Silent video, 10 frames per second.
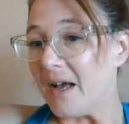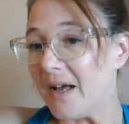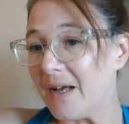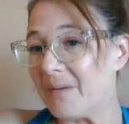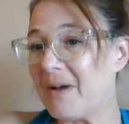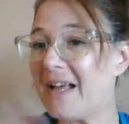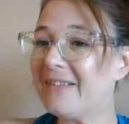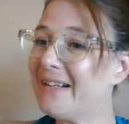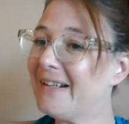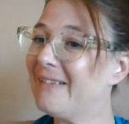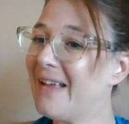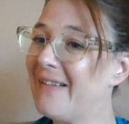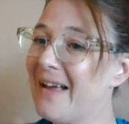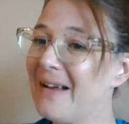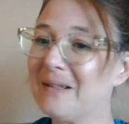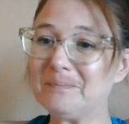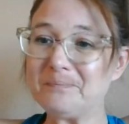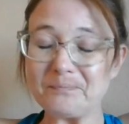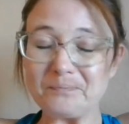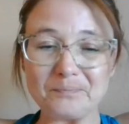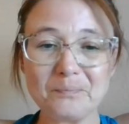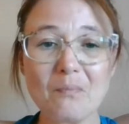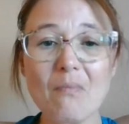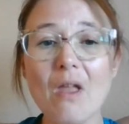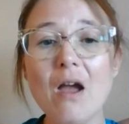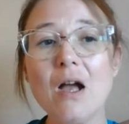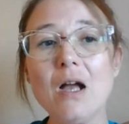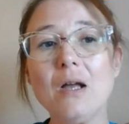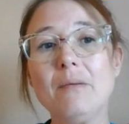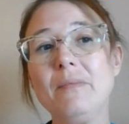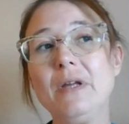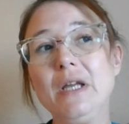Hi, Lady Lilac. Um,